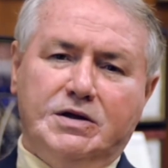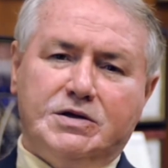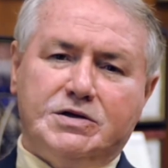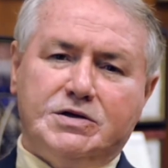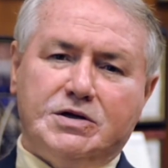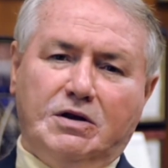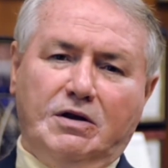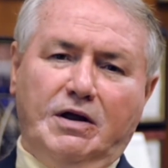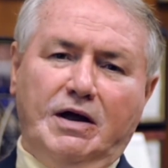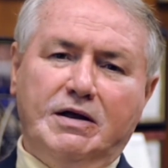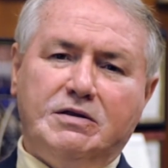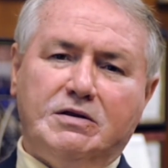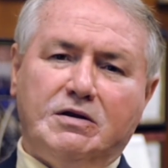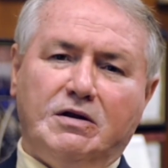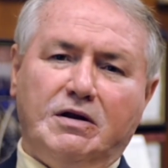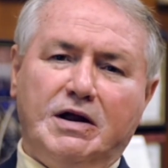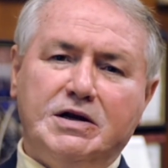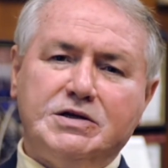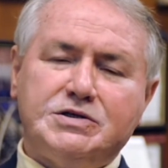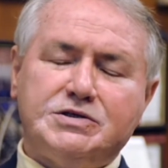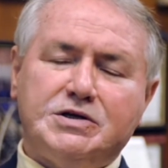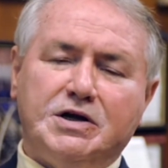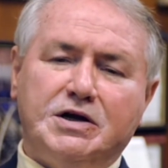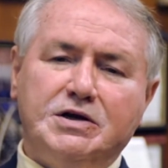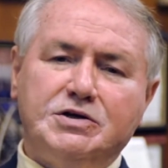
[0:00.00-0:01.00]
to let the
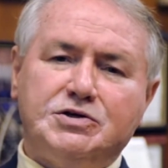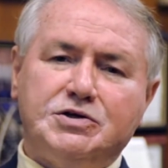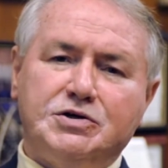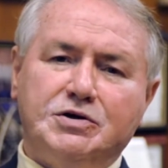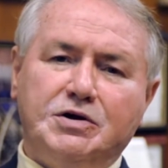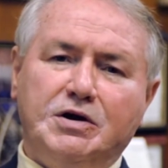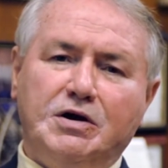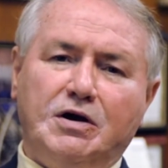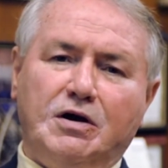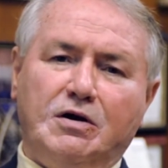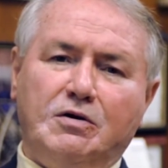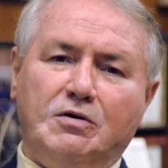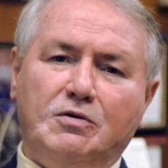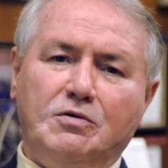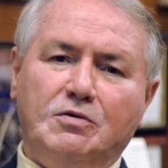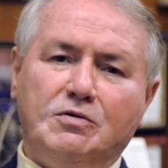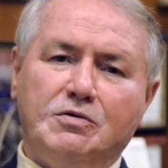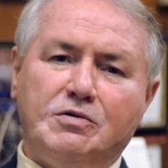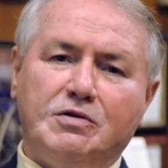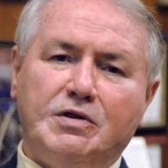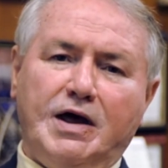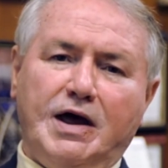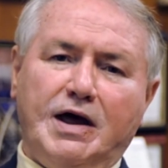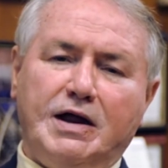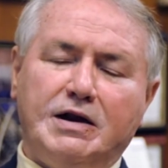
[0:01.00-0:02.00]
legislature know
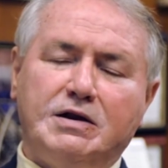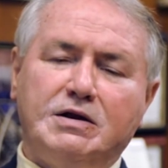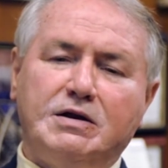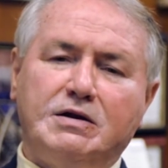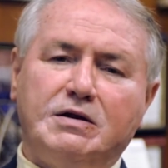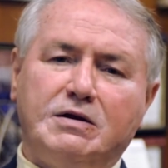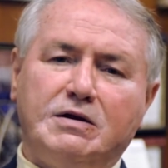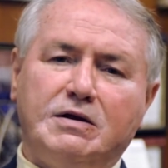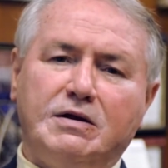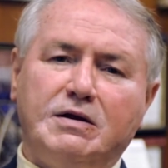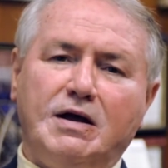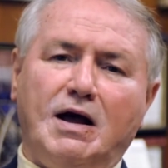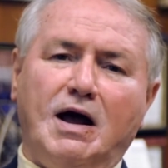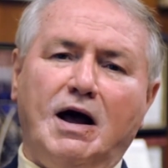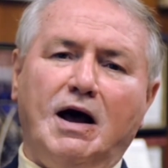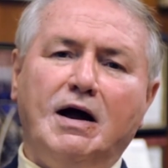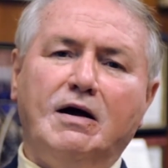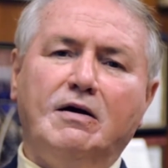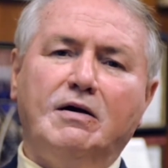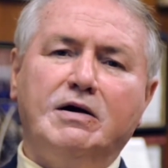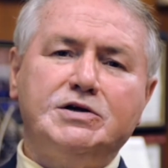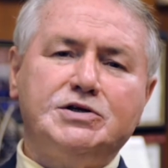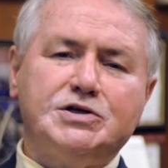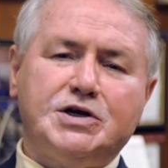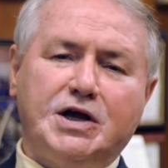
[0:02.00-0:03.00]
that
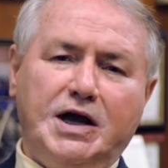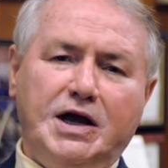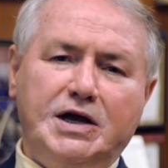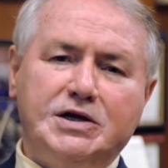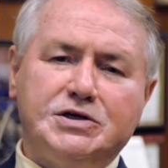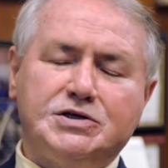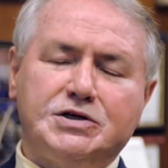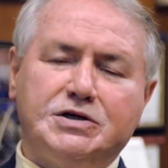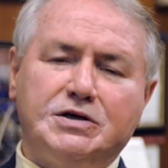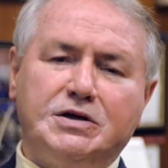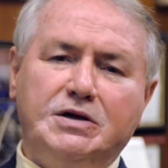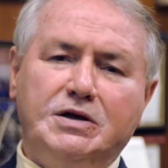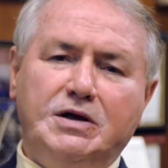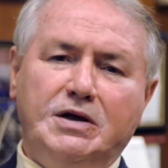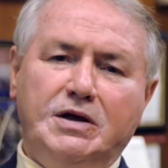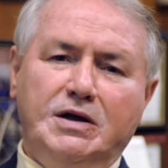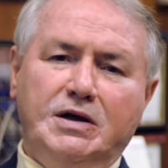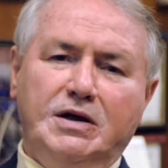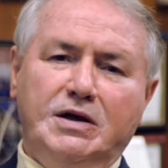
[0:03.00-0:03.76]
higher education